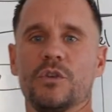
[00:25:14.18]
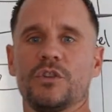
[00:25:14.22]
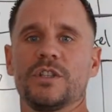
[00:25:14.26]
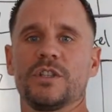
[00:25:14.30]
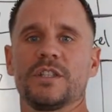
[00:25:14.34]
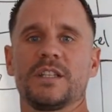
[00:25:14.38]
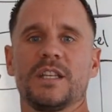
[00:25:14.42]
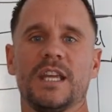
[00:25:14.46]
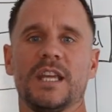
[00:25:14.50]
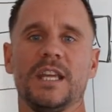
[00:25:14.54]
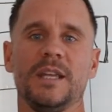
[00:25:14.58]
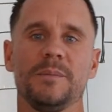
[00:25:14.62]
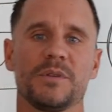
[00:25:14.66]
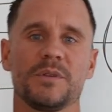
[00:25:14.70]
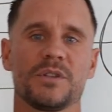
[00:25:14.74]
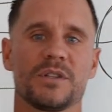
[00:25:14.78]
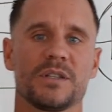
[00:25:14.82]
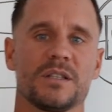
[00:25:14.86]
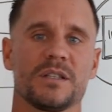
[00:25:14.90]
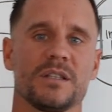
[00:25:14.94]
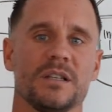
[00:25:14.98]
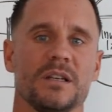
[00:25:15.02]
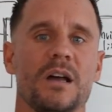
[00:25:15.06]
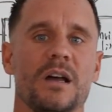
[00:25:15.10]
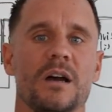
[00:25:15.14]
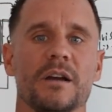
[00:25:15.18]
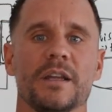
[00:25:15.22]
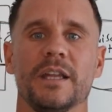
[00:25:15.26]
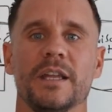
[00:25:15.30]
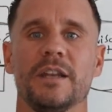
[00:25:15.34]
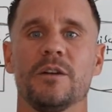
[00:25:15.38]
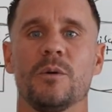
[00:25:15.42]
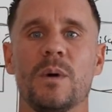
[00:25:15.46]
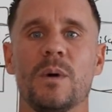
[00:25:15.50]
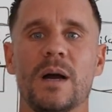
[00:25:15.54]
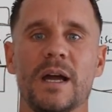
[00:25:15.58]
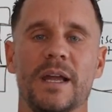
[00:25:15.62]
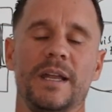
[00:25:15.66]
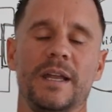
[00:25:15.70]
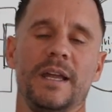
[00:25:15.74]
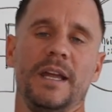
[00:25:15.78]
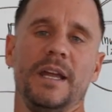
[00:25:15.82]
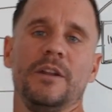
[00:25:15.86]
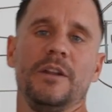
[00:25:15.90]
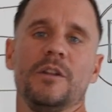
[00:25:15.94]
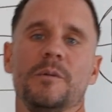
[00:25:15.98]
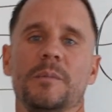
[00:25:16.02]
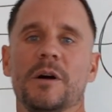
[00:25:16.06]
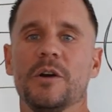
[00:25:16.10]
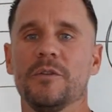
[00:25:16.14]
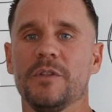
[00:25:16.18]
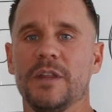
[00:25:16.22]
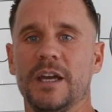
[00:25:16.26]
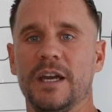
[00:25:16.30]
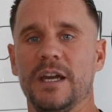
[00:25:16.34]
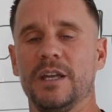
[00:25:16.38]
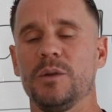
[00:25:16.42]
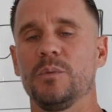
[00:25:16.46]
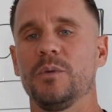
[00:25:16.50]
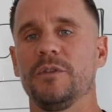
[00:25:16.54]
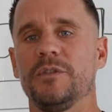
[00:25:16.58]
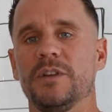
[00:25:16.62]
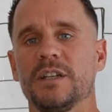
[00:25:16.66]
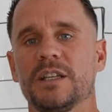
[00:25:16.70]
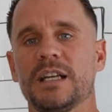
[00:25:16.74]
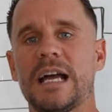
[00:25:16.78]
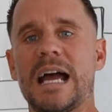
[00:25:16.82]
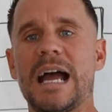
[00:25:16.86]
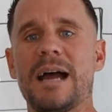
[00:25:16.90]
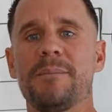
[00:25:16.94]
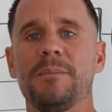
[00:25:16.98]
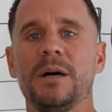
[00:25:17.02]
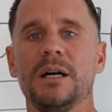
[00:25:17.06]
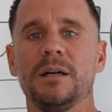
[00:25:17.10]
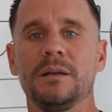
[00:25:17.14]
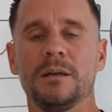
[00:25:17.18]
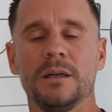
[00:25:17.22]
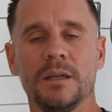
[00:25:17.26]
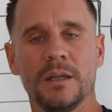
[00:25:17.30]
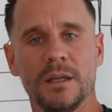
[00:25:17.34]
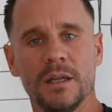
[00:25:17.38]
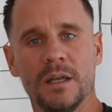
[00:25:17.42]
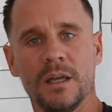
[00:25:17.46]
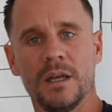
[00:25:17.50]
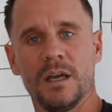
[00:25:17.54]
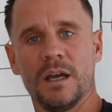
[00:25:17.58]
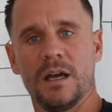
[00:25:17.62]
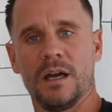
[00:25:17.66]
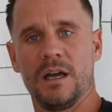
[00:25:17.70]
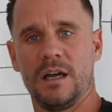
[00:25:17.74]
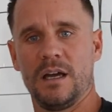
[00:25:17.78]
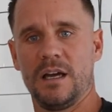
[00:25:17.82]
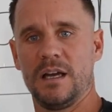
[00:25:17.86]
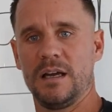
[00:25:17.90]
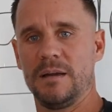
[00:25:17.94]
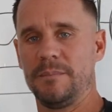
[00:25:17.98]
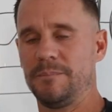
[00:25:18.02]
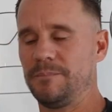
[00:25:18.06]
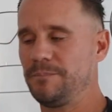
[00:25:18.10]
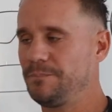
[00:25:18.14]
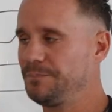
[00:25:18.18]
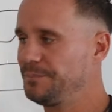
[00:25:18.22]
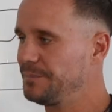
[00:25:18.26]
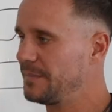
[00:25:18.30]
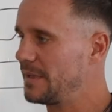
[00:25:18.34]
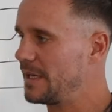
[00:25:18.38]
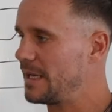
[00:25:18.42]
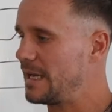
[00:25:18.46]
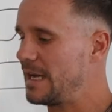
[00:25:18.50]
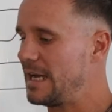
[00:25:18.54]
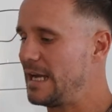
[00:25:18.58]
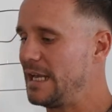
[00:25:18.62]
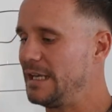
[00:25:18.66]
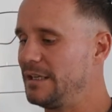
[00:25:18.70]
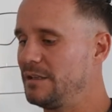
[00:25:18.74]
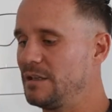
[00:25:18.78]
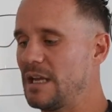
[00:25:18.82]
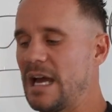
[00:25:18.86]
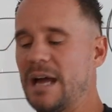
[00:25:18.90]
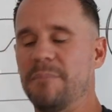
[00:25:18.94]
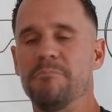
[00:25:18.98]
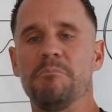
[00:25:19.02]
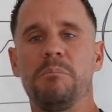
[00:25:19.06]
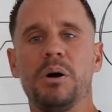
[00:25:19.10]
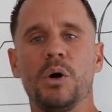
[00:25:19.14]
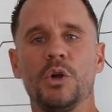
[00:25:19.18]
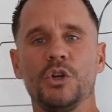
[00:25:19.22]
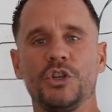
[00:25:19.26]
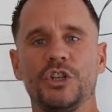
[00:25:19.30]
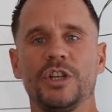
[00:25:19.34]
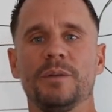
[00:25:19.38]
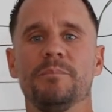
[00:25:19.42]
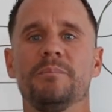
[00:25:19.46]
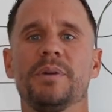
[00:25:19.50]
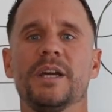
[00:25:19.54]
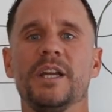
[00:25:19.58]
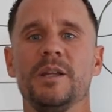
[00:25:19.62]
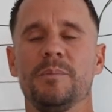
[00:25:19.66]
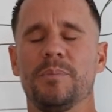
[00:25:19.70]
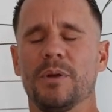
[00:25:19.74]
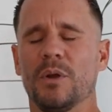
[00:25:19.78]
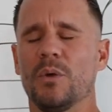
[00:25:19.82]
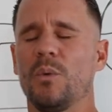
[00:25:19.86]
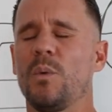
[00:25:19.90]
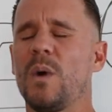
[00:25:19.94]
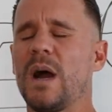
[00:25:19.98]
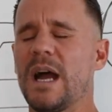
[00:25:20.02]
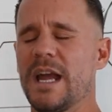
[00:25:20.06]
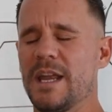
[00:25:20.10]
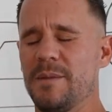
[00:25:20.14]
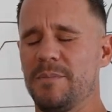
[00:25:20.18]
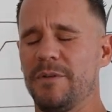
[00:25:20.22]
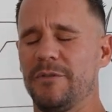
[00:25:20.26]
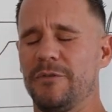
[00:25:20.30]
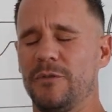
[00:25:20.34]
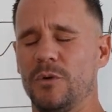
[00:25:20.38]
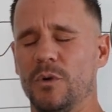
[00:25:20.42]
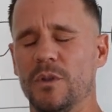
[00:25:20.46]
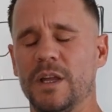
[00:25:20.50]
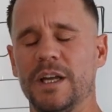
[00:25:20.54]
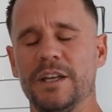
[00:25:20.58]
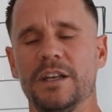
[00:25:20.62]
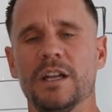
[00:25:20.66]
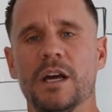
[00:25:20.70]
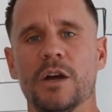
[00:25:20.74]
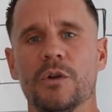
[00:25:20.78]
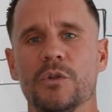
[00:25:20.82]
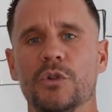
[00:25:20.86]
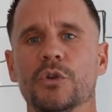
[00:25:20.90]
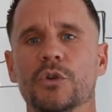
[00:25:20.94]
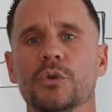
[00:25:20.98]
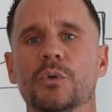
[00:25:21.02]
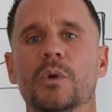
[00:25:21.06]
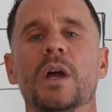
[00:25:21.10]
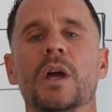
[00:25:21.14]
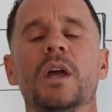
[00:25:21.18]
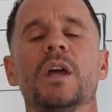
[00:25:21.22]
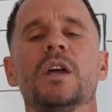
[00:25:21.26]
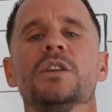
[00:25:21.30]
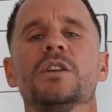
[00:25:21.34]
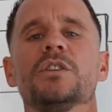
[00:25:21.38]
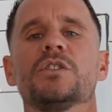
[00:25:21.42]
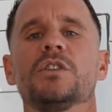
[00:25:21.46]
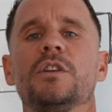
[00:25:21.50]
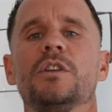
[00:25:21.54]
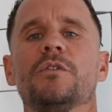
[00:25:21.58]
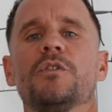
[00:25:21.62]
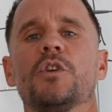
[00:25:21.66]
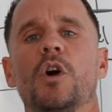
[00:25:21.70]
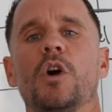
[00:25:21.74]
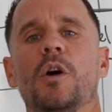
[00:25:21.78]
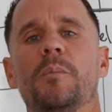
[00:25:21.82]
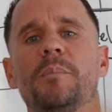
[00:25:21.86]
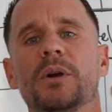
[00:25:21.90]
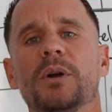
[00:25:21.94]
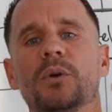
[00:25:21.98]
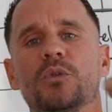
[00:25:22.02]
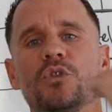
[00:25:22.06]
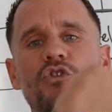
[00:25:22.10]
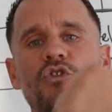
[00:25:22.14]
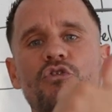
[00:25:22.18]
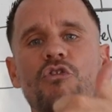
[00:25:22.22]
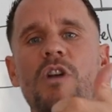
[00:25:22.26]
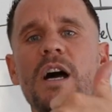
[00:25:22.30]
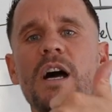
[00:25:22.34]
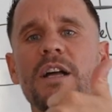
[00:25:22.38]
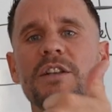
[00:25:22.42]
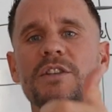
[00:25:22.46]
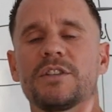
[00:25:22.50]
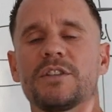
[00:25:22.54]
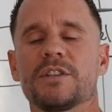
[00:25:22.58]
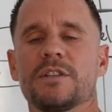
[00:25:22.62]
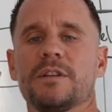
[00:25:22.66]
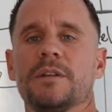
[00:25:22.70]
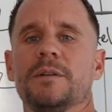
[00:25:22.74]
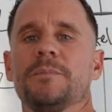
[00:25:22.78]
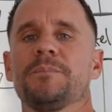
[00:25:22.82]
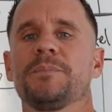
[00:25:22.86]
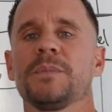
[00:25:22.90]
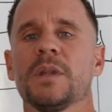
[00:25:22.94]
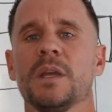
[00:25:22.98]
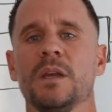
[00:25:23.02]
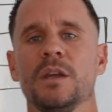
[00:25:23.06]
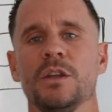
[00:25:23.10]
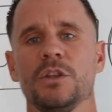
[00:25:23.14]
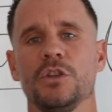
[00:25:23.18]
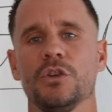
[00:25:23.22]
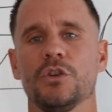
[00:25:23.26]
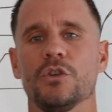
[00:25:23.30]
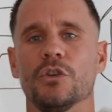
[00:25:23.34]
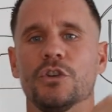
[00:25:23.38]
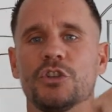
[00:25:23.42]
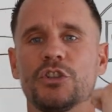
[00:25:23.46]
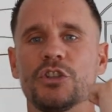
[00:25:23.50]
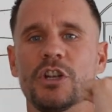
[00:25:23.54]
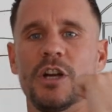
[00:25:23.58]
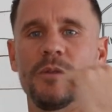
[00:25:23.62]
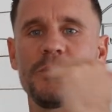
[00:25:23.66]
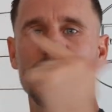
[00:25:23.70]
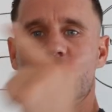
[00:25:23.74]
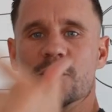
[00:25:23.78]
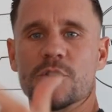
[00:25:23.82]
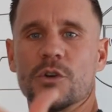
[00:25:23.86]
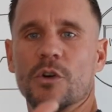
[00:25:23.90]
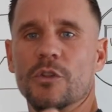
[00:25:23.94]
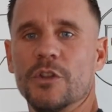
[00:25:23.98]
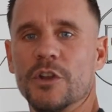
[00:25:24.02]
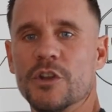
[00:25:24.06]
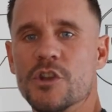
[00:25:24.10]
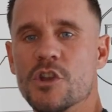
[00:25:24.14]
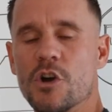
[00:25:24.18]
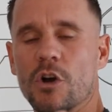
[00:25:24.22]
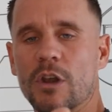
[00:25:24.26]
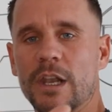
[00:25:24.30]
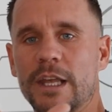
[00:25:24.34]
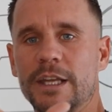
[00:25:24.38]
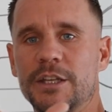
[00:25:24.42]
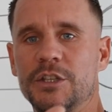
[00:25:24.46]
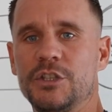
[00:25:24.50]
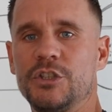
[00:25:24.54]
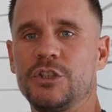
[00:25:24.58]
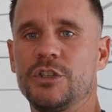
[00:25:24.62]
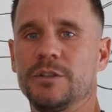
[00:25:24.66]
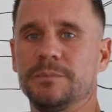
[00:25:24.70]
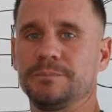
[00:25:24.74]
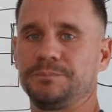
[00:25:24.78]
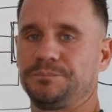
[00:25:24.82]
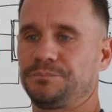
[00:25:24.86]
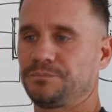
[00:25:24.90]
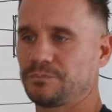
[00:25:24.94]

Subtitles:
just keep slugging away and hitting them over the head with a hammer and pushing people away before they know you. So you've got to build trust. You've got to show them that you've got the knowledge.